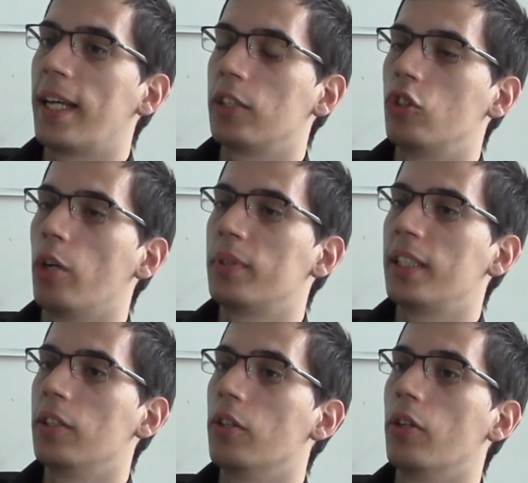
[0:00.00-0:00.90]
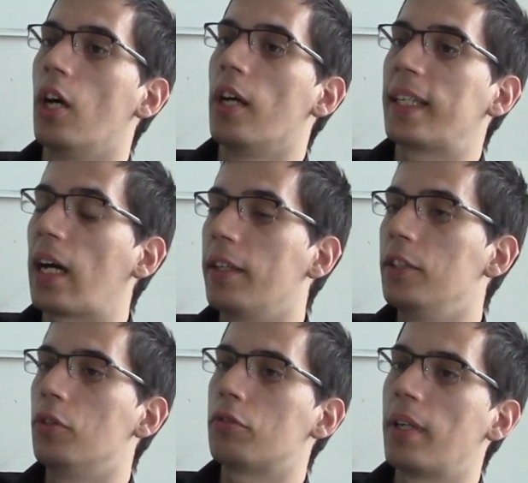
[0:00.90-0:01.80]
like jobs in the car
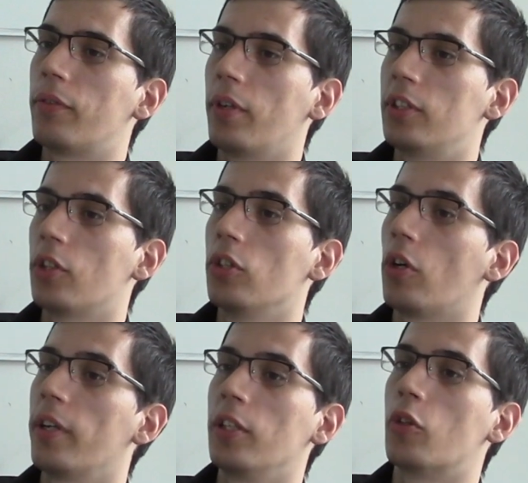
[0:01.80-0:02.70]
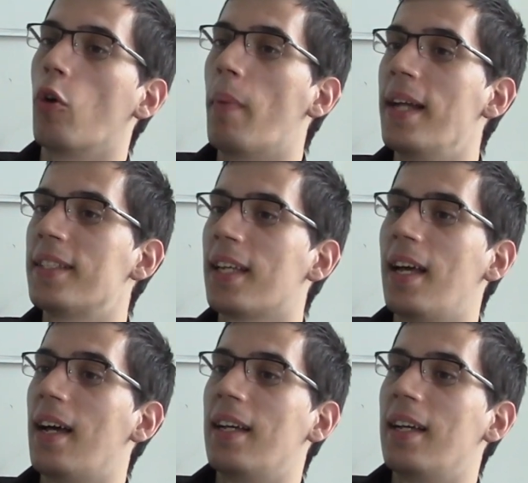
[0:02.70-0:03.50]
industry, for instance, or in coal mines,